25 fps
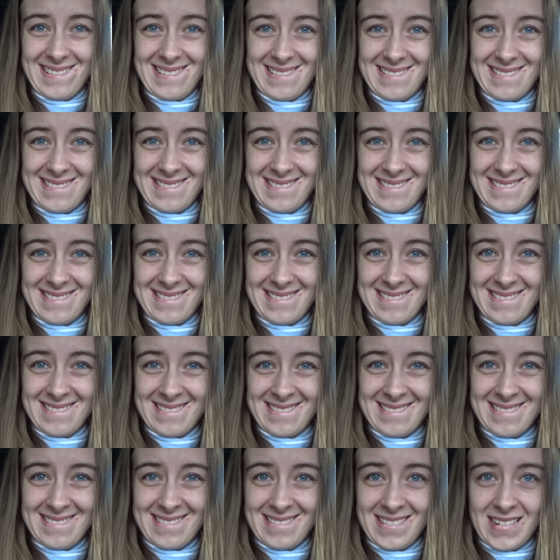Uh.
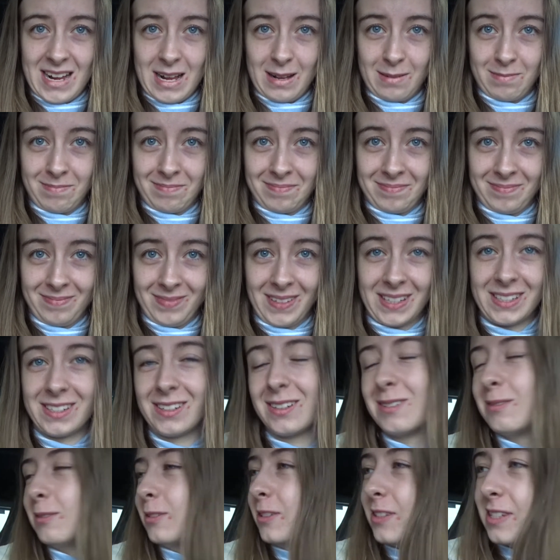I don't
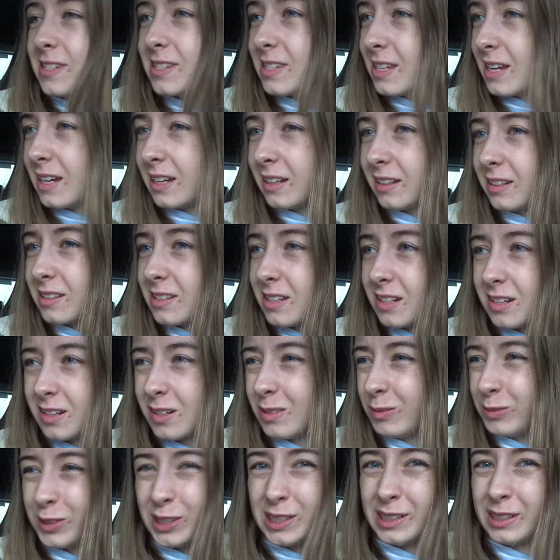know what to say because I
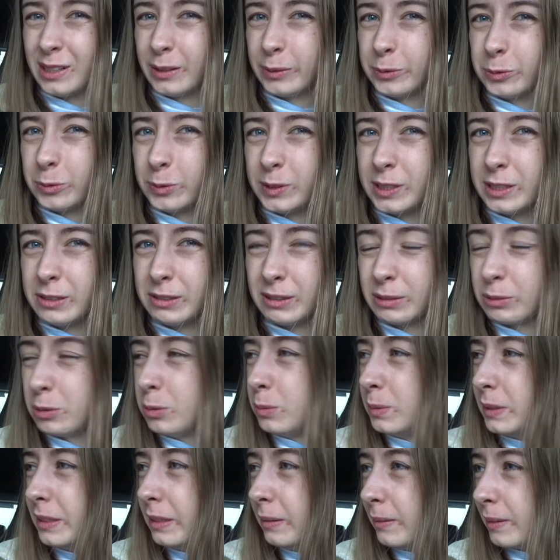don't really know what we're doing. What are
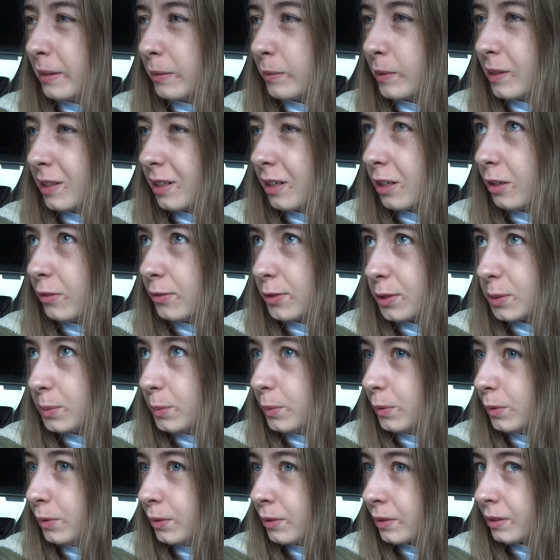we doing? We're going to go for a
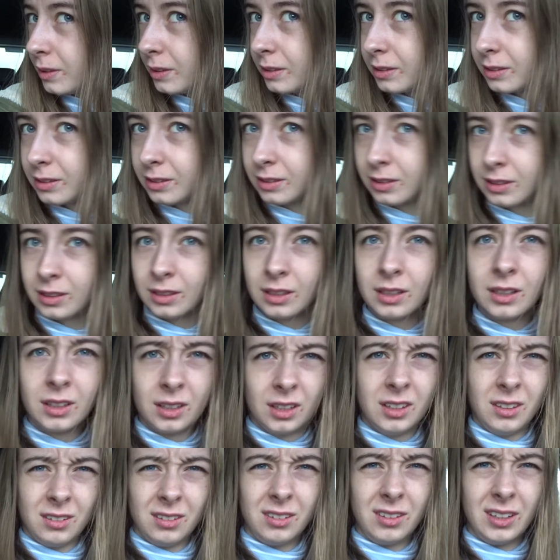walk? We're going to go for a walk.
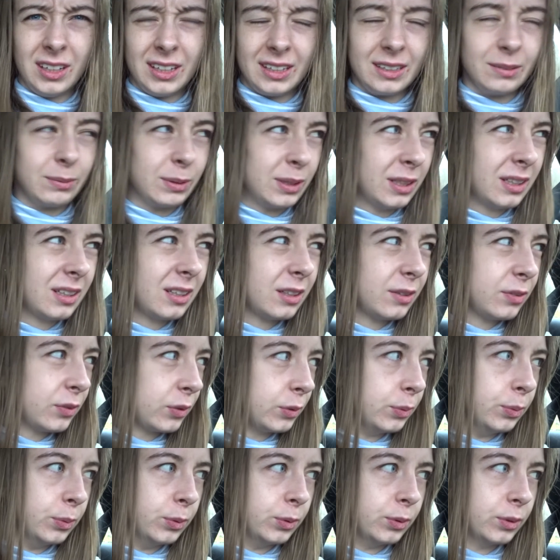Okay, we're going to go for
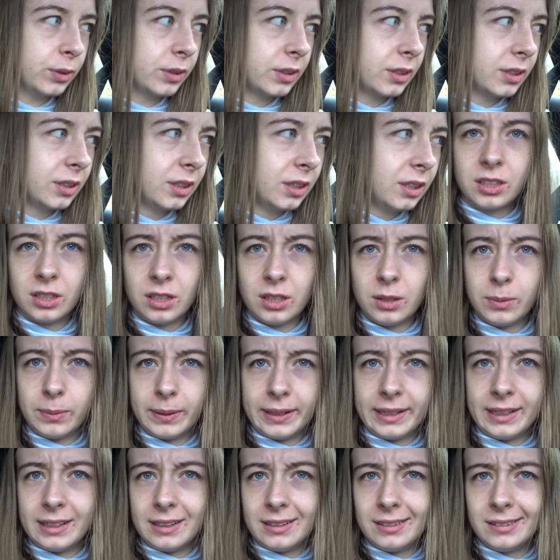a walk. Don't know
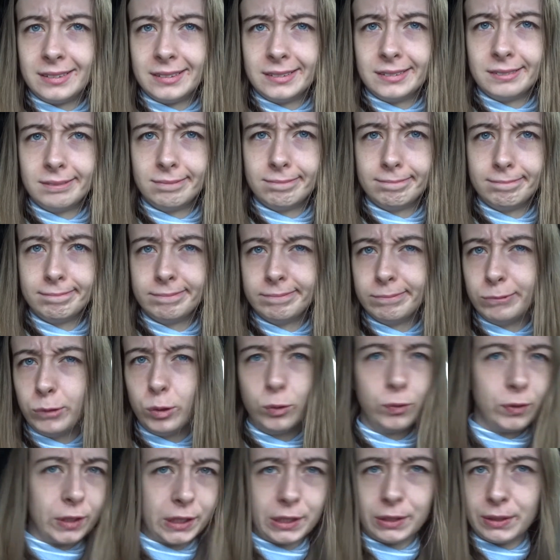where. We'll
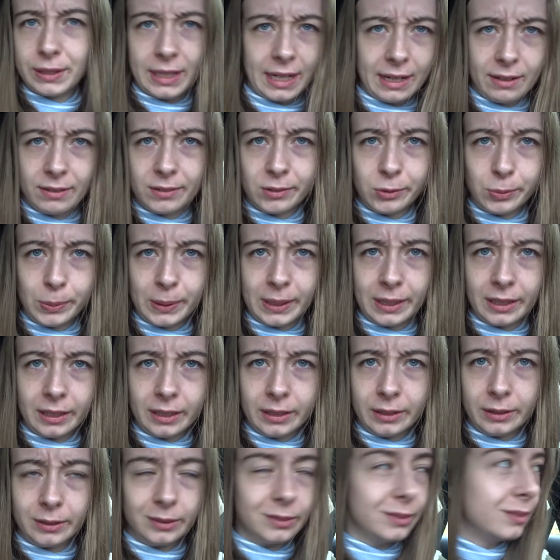figure it out as we
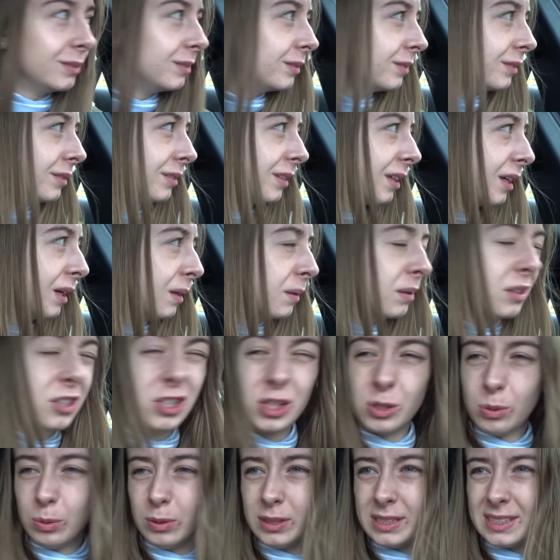go.
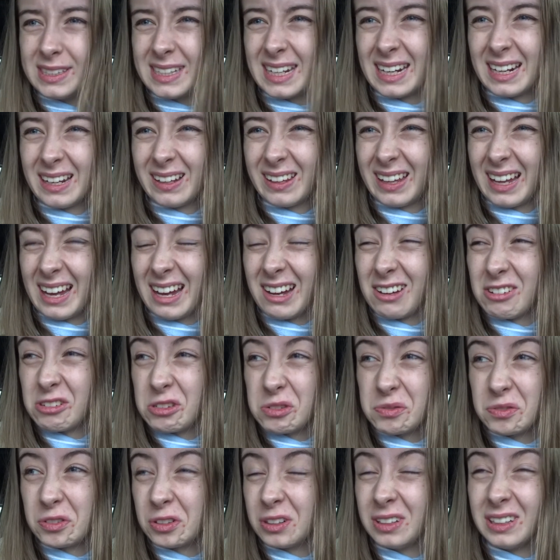Just wanted to get out of the house
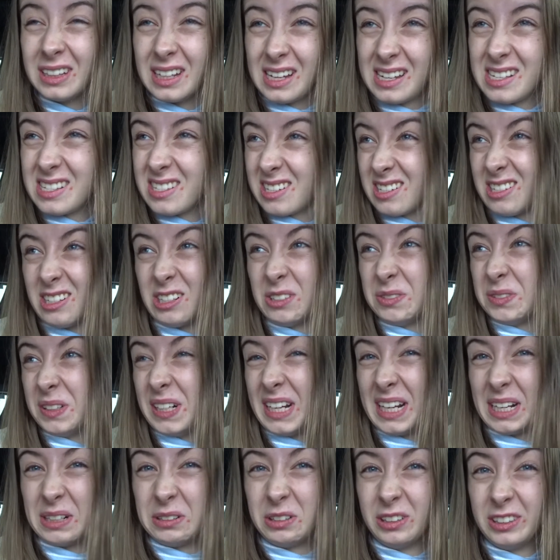for at least half an
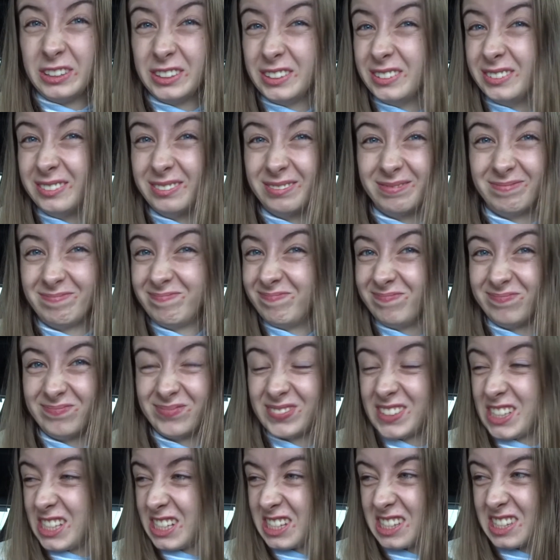hour.
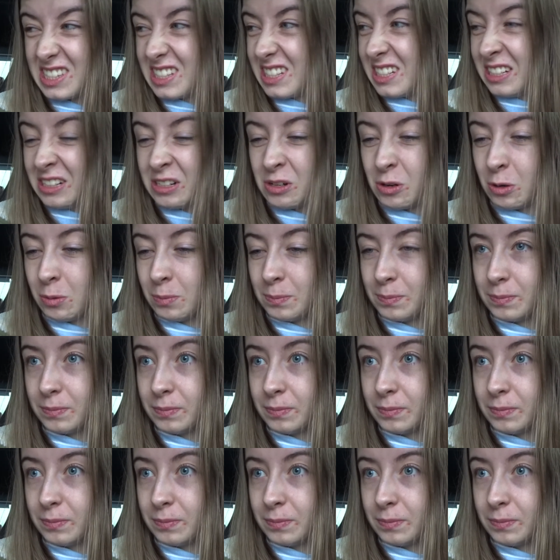Just to not...